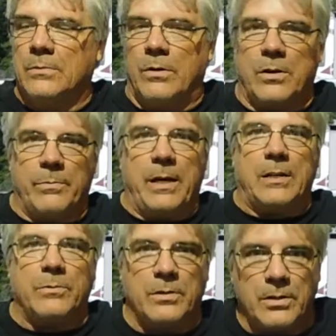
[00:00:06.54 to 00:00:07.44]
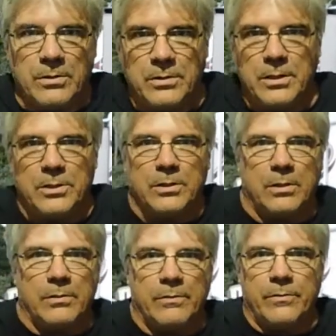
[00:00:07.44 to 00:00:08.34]
Welcome back to another edition
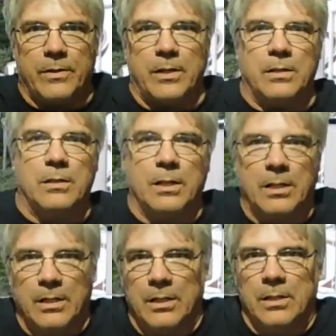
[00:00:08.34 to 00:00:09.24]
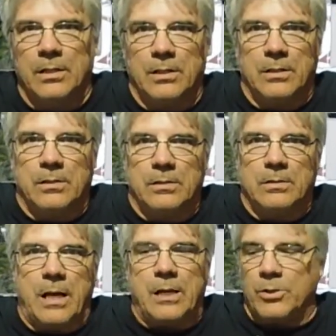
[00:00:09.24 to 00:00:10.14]
of uh,
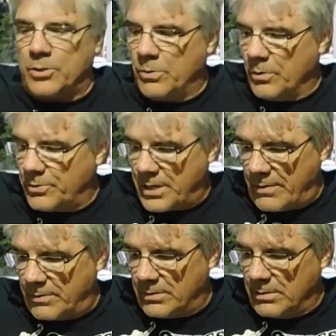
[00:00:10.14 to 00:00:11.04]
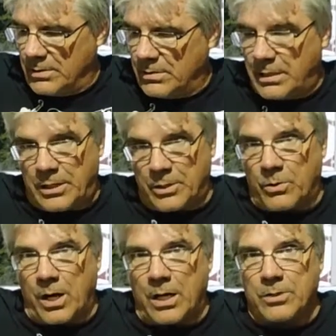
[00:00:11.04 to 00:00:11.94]
Hanger 207 in the
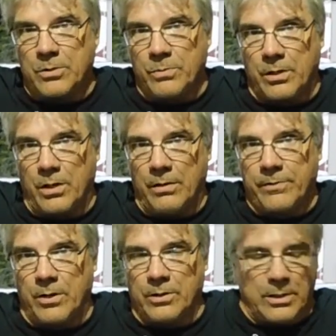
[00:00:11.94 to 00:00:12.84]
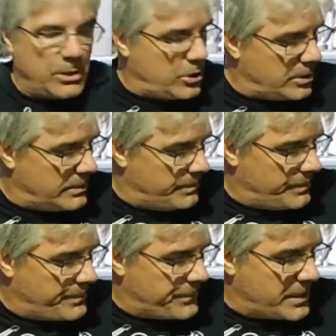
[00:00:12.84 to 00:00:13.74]
garage with golf cart edition.
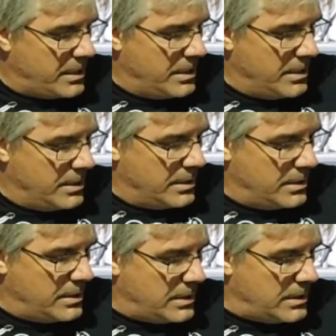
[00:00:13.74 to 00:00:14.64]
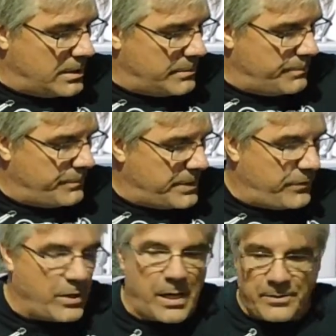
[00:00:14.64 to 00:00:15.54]
Um,
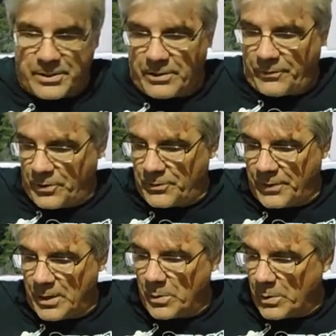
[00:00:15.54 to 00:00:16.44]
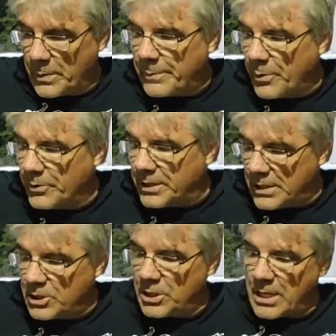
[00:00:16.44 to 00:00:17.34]
if you guys see the first video where we pulled the
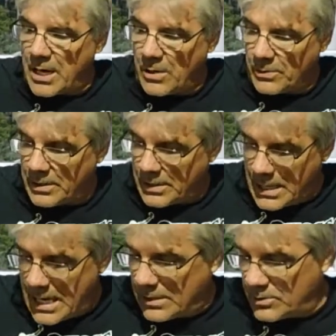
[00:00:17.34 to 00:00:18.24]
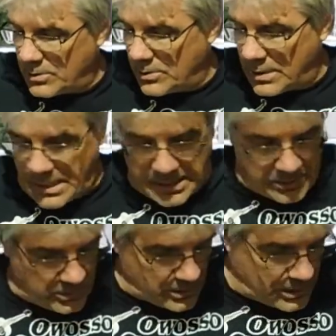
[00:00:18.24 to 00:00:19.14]
engine out and the axle and
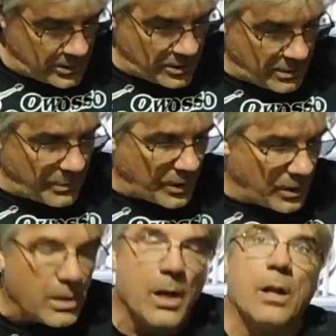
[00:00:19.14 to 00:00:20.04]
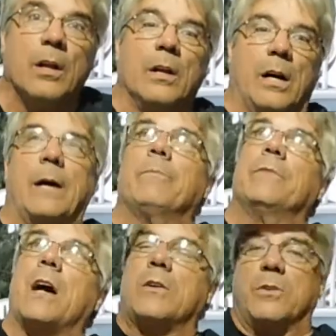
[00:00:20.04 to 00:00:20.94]
took the engine apart, I'm
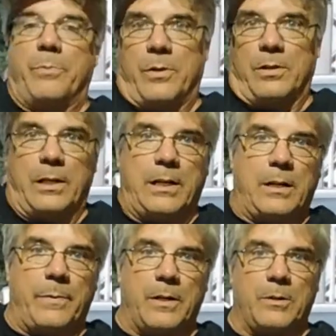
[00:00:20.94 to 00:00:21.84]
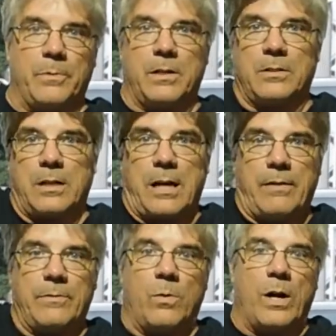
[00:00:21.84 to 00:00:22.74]
not going to put a link up here because I
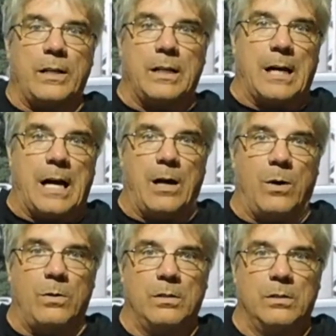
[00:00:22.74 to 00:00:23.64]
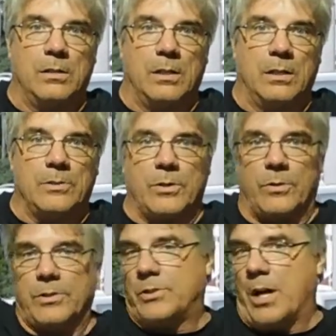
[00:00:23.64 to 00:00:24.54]
have no idea how. So
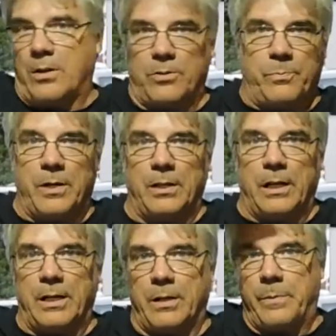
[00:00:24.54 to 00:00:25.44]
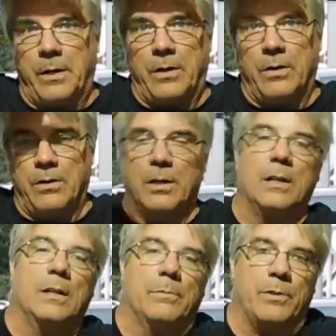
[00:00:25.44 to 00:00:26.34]
there's not going to be a link up here,
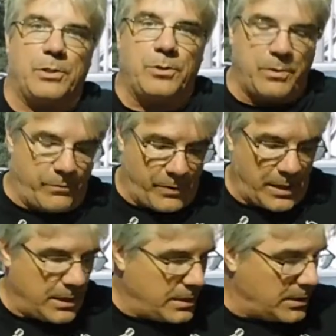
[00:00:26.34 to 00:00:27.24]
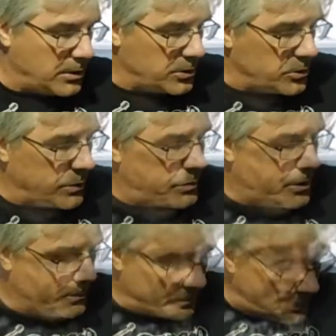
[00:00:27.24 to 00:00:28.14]
but you can find it in the
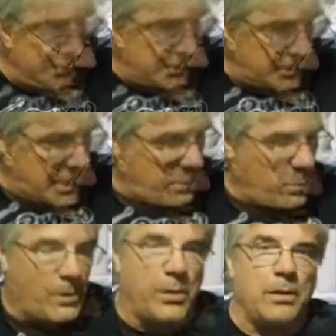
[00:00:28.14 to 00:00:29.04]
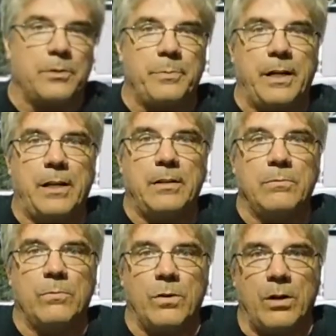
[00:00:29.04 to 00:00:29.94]
description. But today we're going to explain
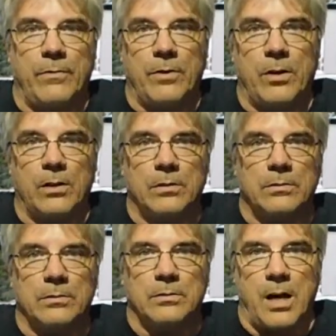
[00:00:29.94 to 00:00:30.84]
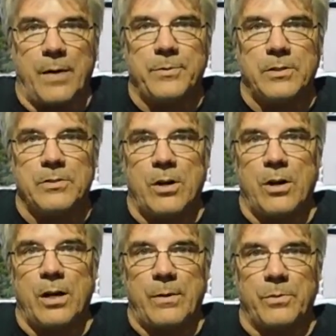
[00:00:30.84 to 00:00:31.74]
what all of our options
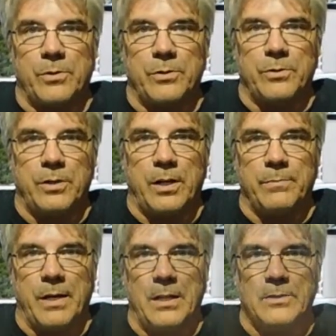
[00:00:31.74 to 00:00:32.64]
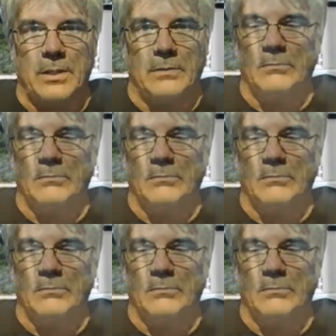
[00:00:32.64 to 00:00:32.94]
are and we're going to do the unboxing.